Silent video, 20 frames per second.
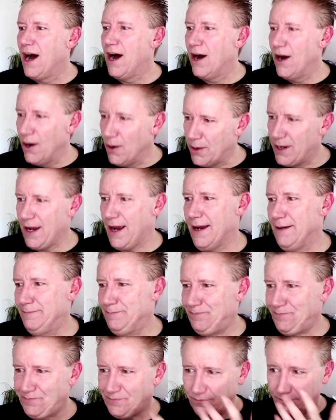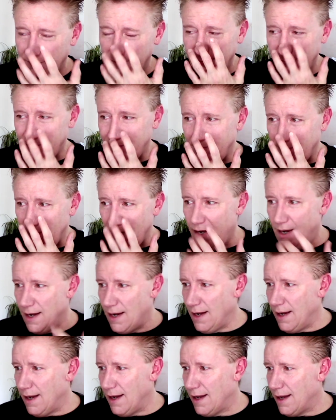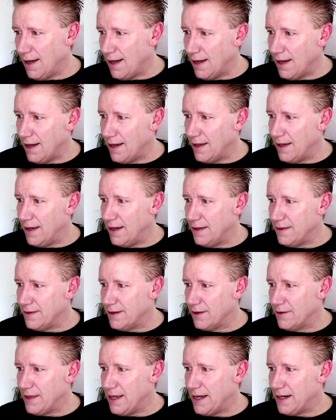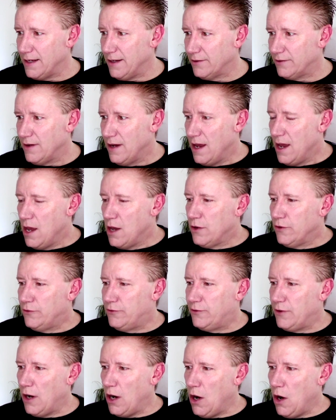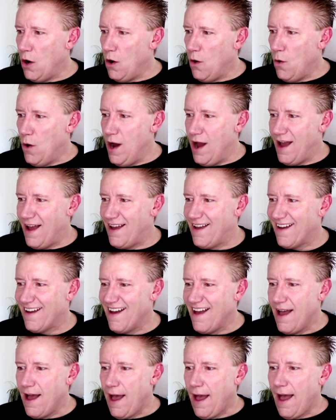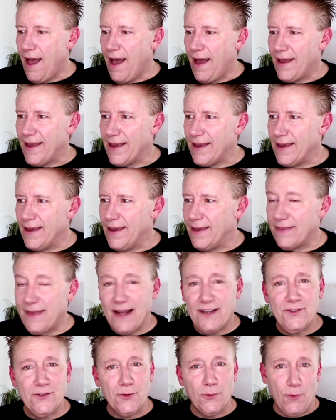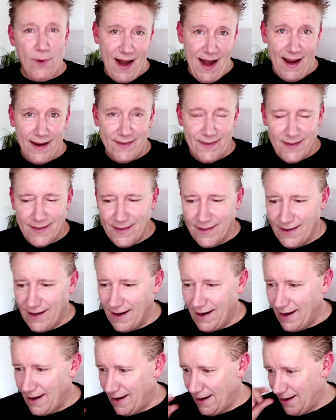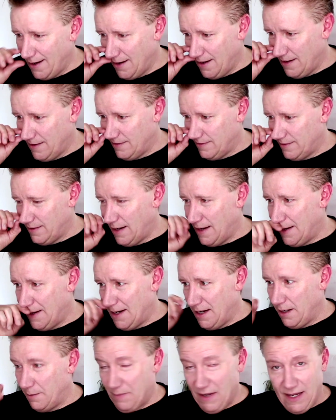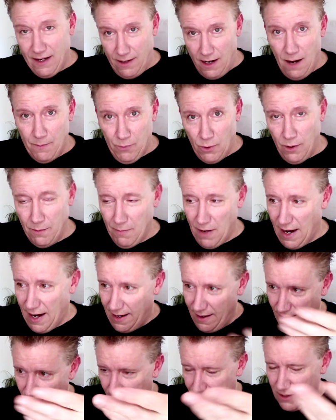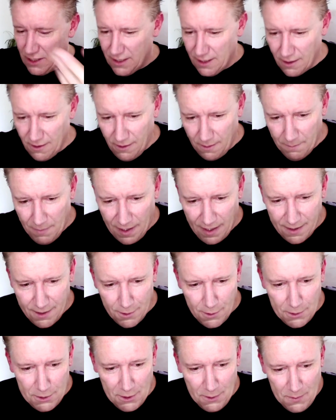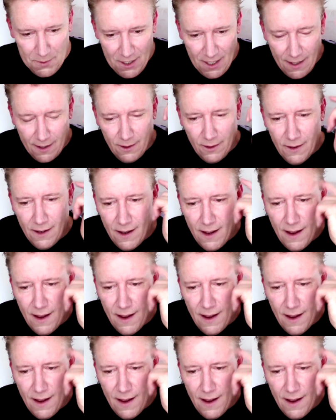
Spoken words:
Okay. There that is. So, yeah, that's the rant. And that'll be up on my, obviously, on my YouTube channel.